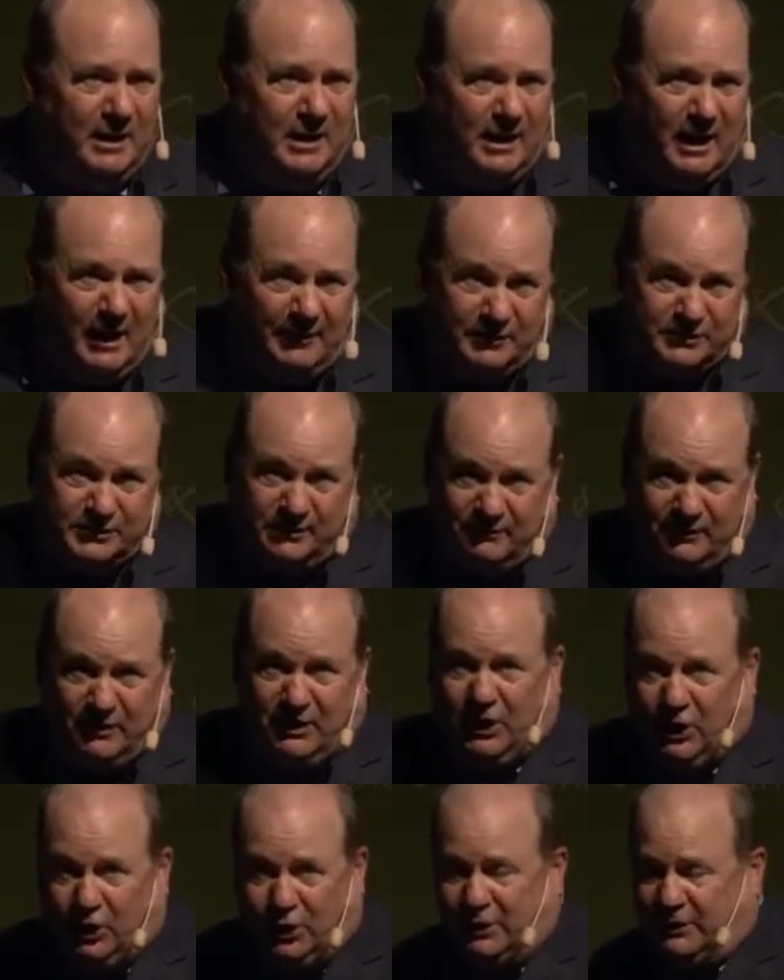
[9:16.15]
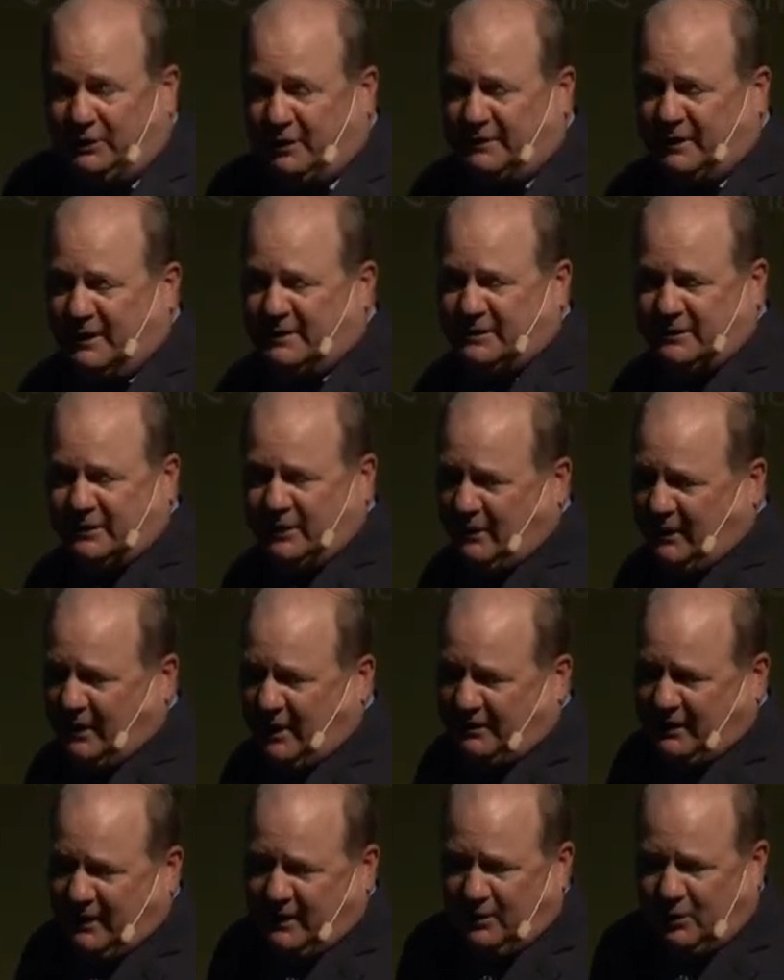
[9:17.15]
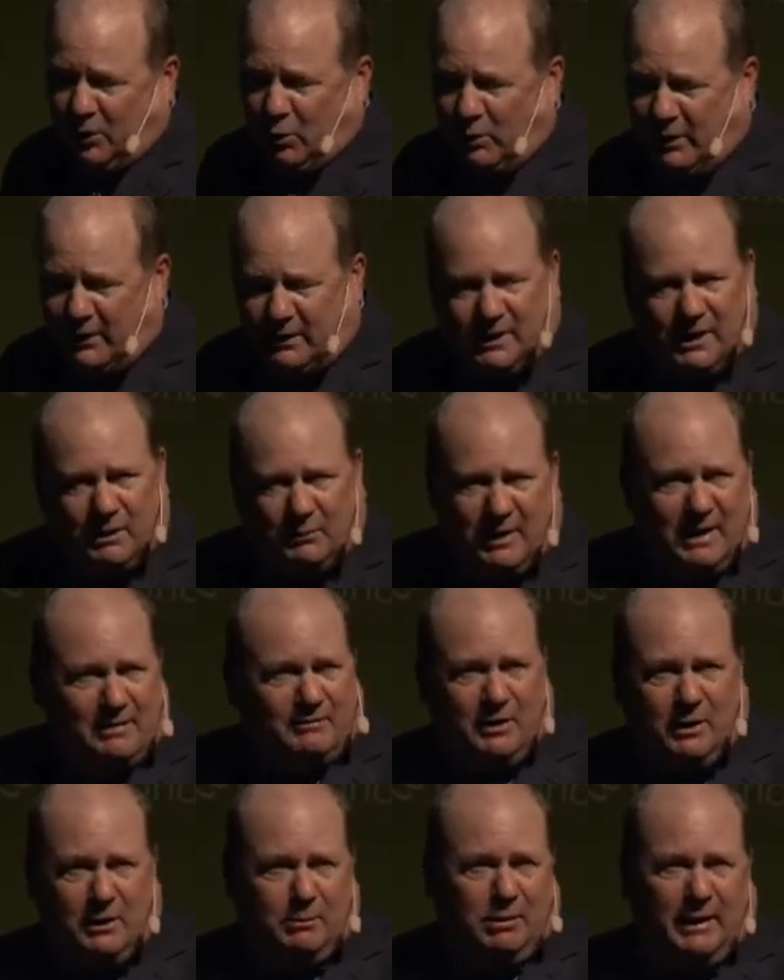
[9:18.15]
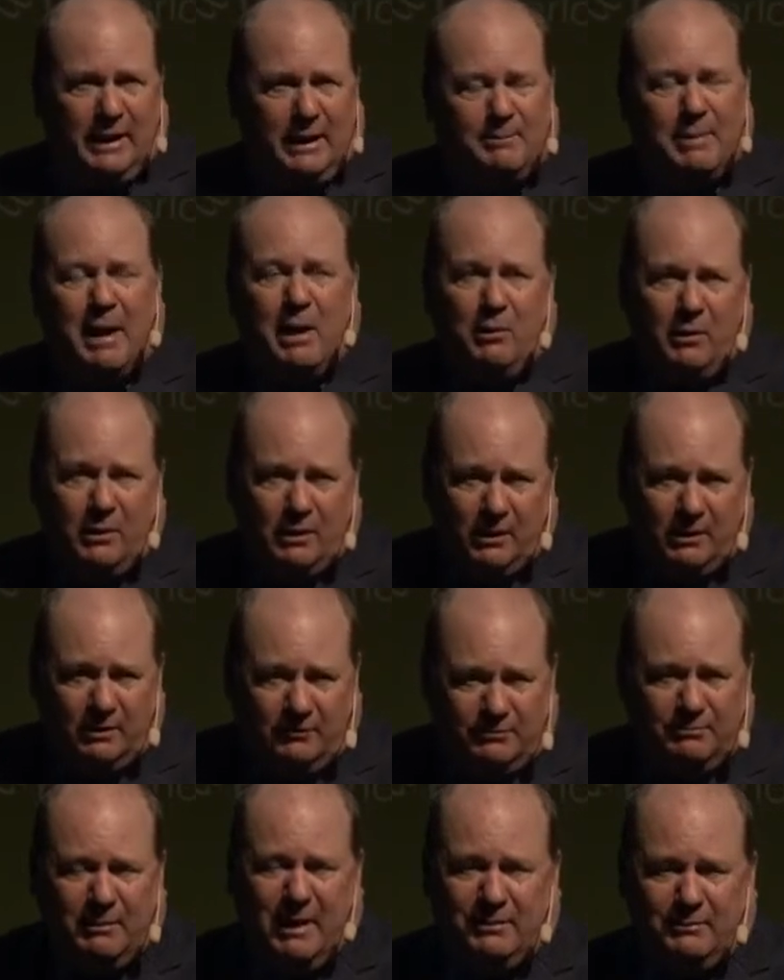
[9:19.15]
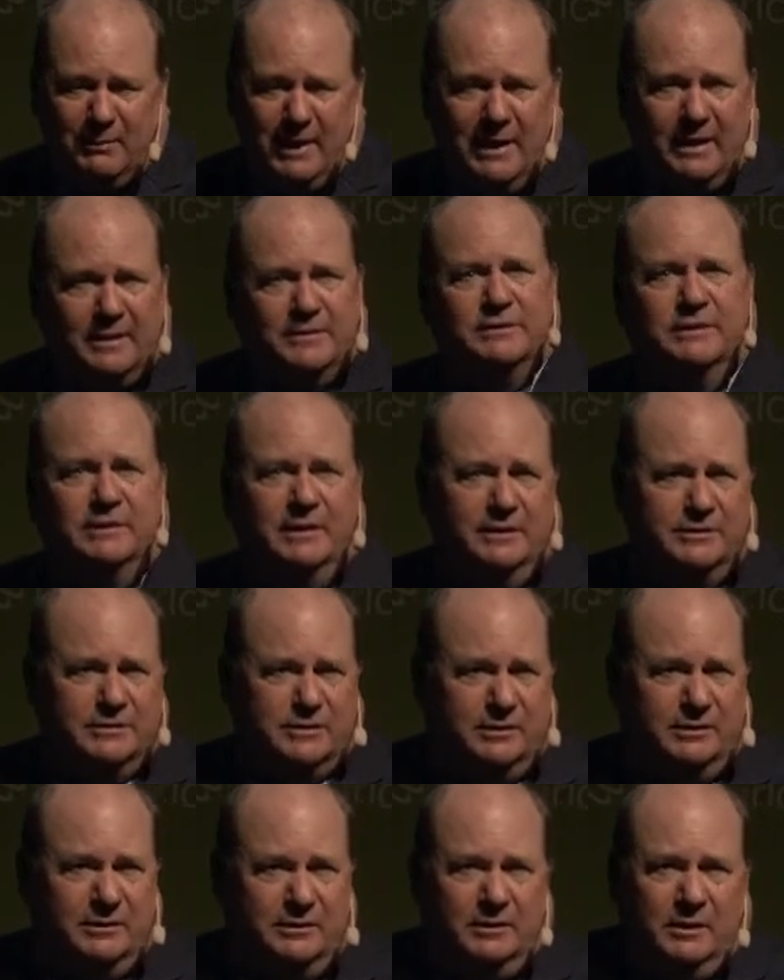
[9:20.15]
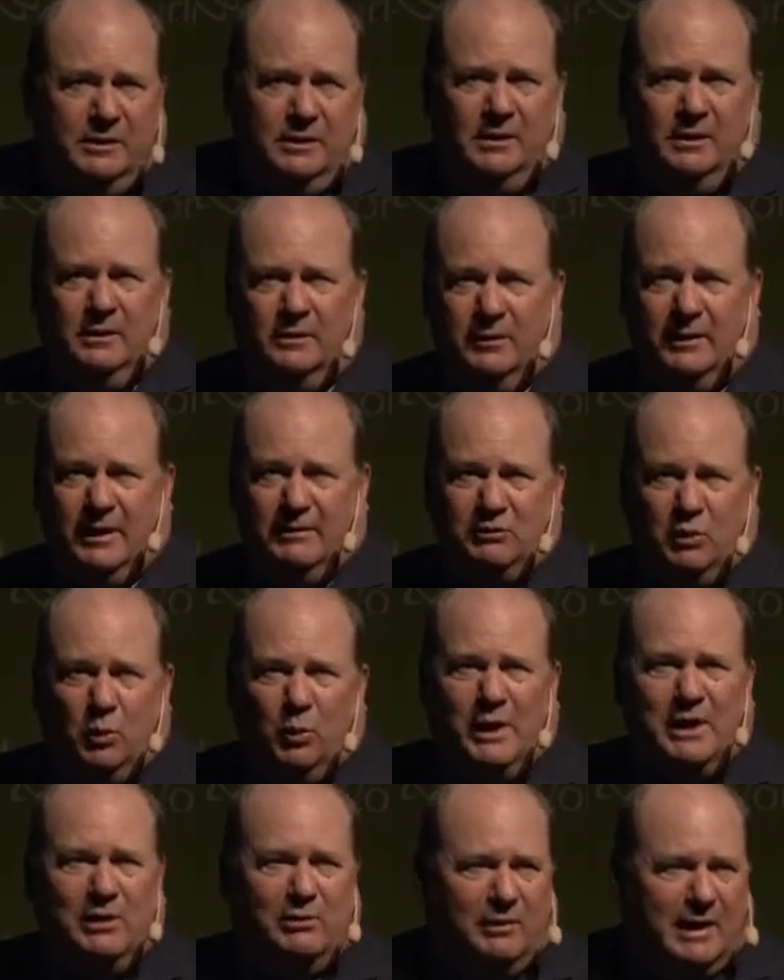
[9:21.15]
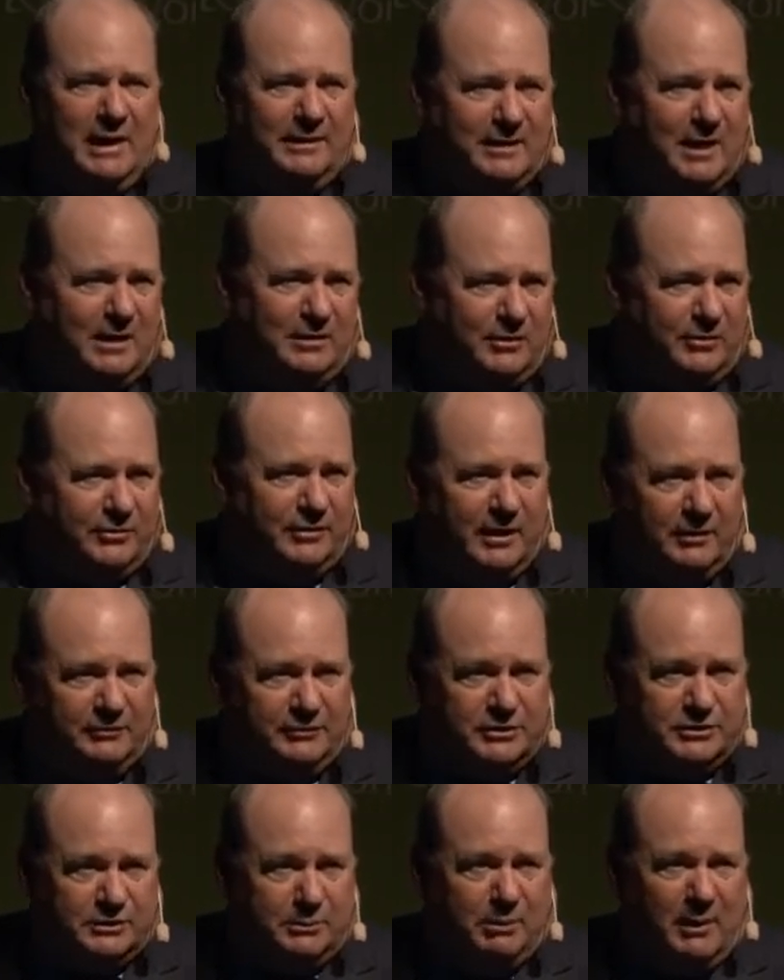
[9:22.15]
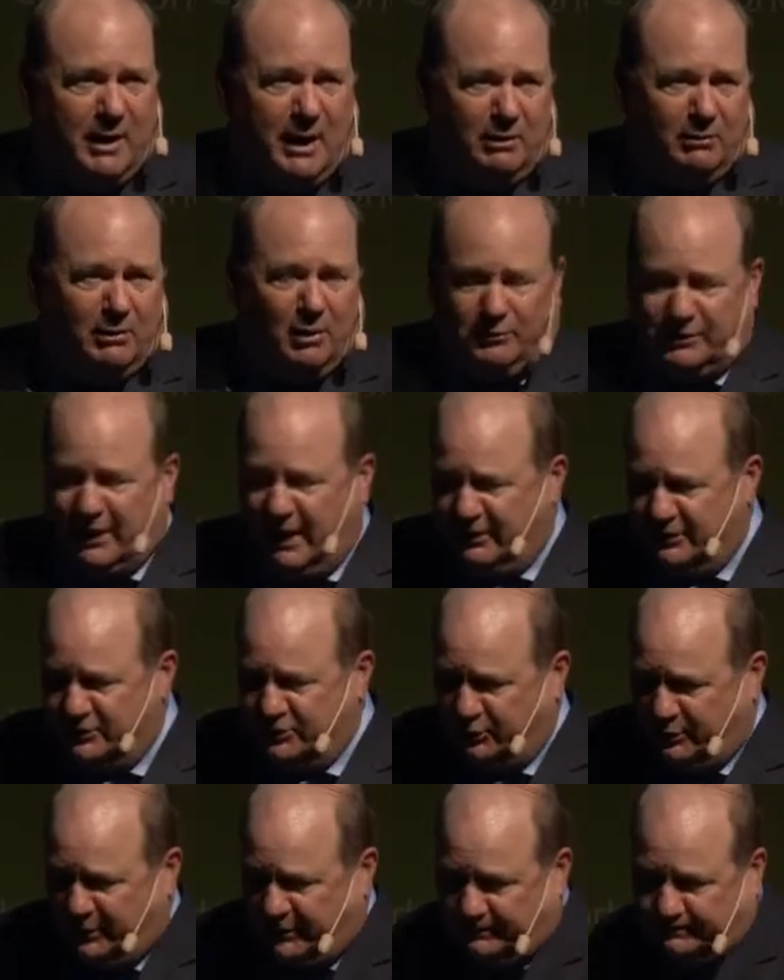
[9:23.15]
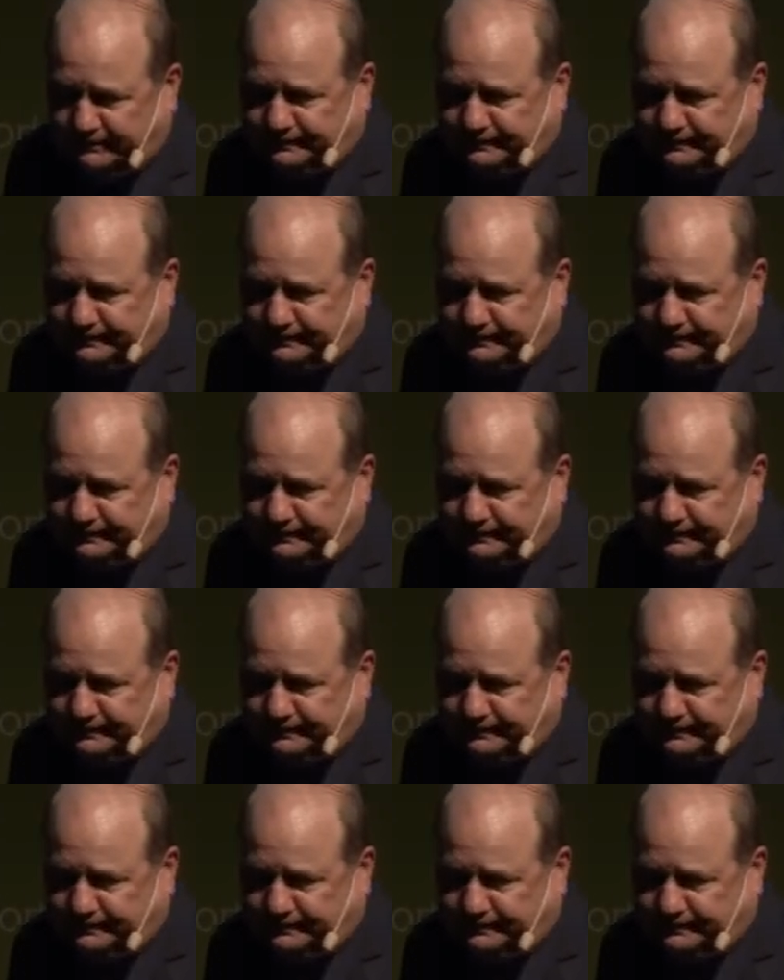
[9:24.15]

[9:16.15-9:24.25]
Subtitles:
And there's some very good things in there. I think in our wind kit, we have a complete power curve mathematics in there. So you don't have to recreate that yourself, just apply your own data to it.